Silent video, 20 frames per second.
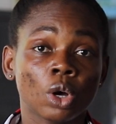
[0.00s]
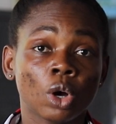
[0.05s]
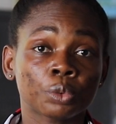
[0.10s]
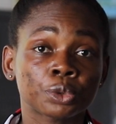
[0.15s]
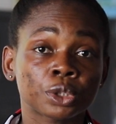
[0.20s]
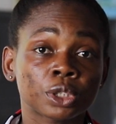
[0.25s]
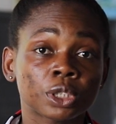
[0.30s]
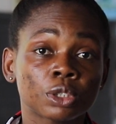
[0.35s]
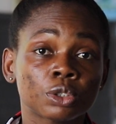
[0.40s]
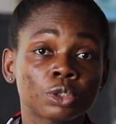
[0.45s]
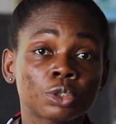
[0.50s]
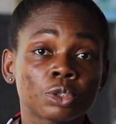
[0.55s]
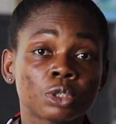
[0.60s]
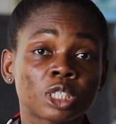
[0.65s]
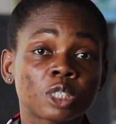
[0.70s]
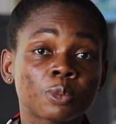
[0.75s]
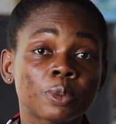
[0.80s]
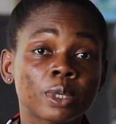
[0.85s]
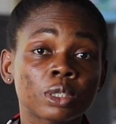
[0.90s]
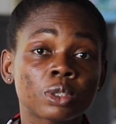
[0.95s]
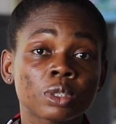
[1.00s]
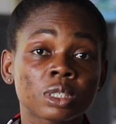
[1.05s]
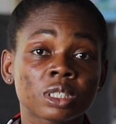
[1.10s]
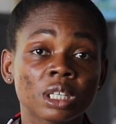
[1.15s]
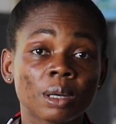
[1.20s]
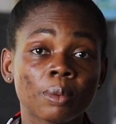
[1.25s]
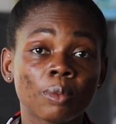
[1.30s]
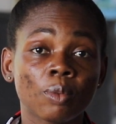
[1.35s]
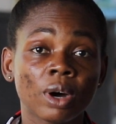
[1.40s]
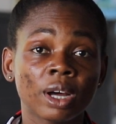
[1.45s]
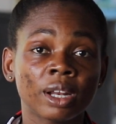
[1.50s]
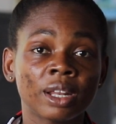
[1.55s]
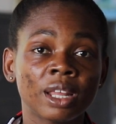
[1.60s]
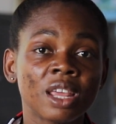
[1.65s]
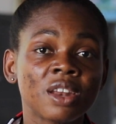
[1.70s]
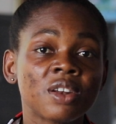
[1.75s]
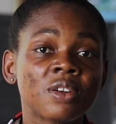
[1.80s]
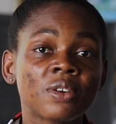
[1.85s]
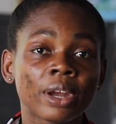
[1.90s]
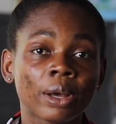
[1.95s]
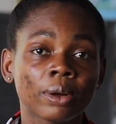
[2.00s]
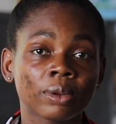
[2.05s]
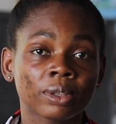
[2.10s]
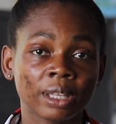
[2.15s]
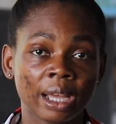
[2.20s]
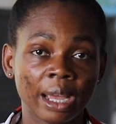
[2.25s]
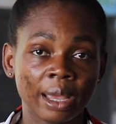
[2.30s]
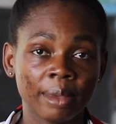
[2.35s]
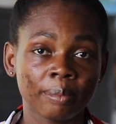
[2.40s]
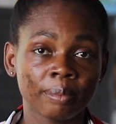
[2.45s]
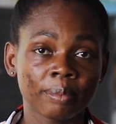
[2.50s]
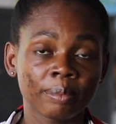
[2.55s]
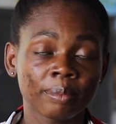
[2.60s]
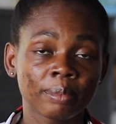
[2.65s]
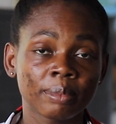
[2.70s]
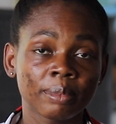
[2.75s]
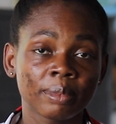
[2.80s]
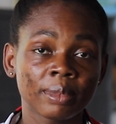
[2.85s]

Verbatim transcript: the option to speak to someone in real time.